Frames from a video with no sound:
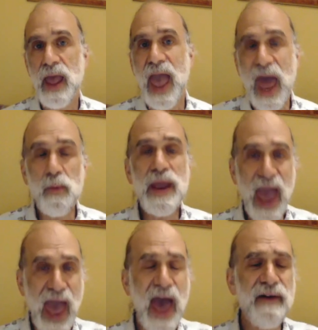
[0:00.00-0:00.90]
And we
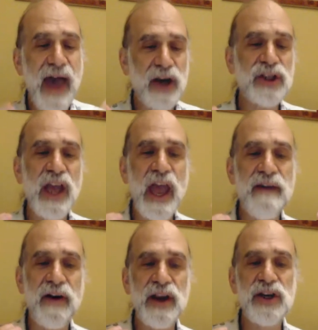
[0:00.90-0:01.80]
have actually a
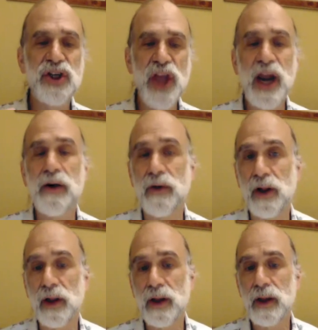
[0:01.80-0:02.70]
very
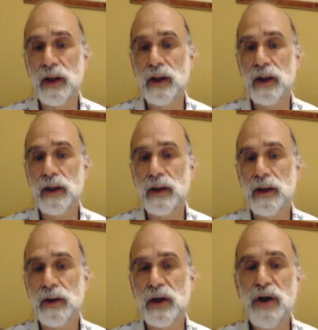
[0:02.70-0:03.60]
general
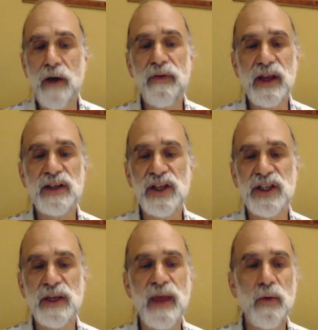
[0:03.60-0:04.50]
governing
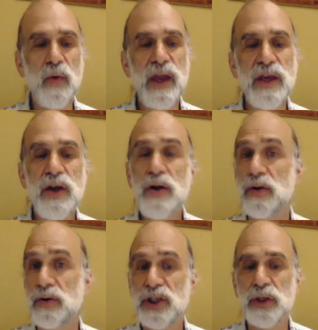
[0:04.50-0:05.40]
system that we
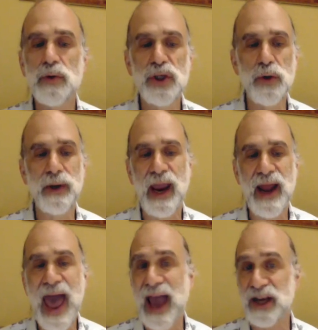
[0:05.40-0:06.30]
use to adjudicate
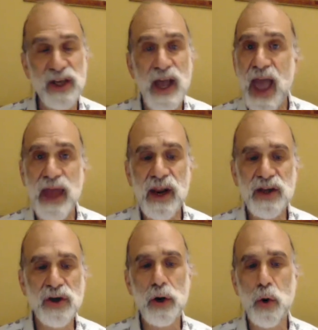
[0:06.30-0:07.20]
hacks, and it
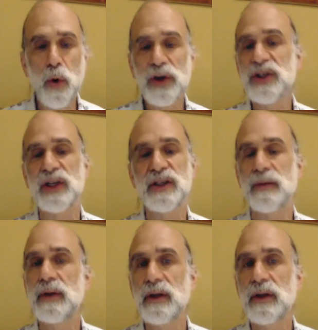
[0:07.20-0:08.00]
is our court system.